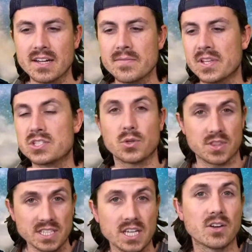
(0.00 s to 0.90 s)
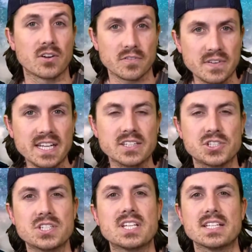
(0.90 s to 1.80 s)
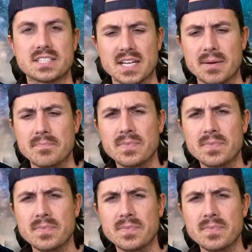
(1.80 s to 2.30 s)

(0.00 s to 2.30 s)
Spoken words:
And so thinking on her feet, she says to him,